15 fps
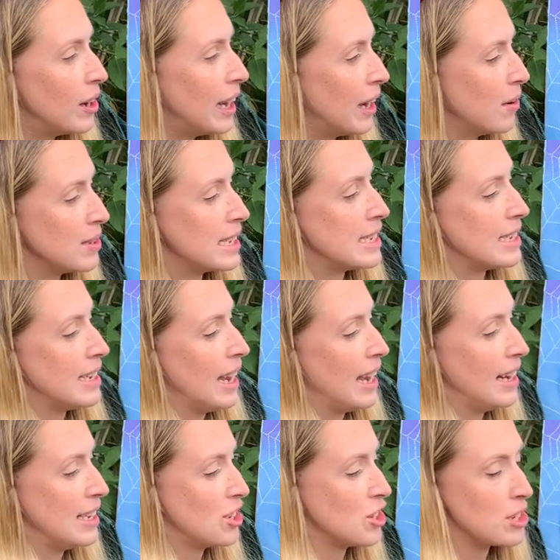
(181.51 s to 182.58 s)
house, isn't it?
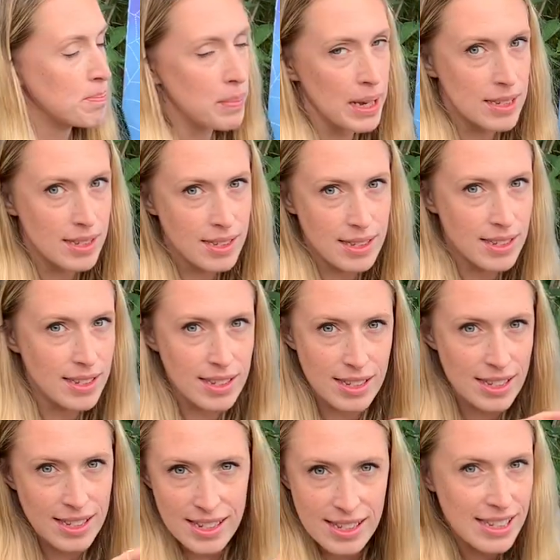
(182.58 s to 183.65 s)
And it's just
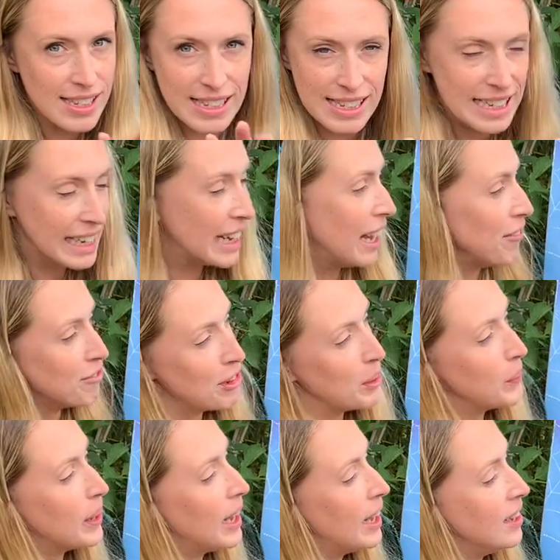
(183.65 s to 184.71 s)
buzzing
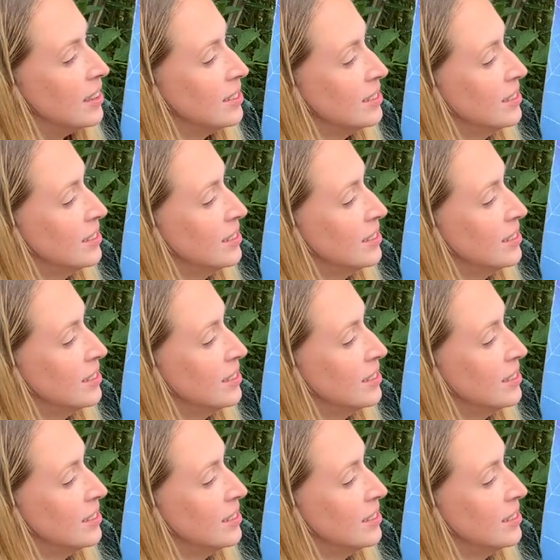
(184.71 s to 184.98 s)
everywhere.